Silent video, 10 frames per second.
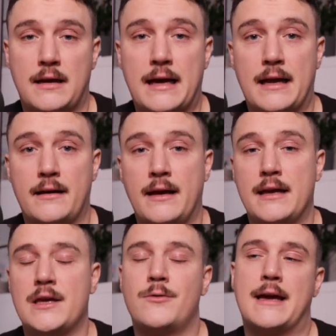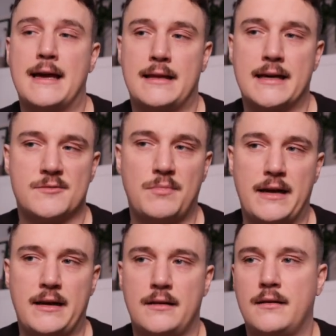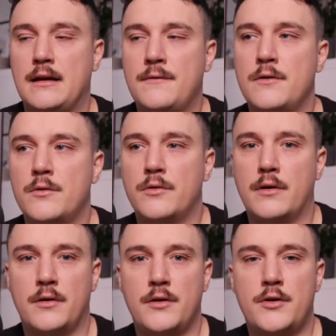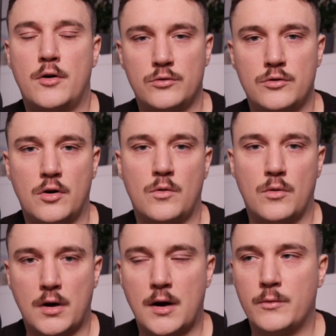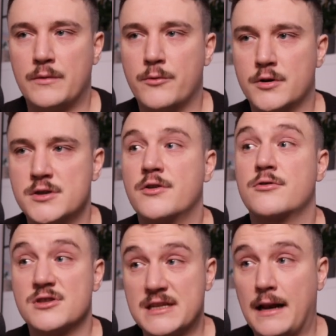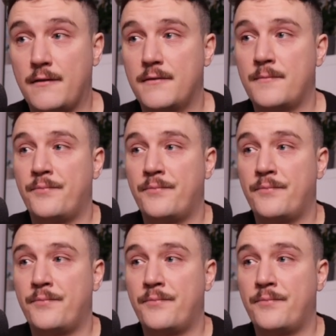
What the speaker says: and you can't explain it if you don't know how it works yourself.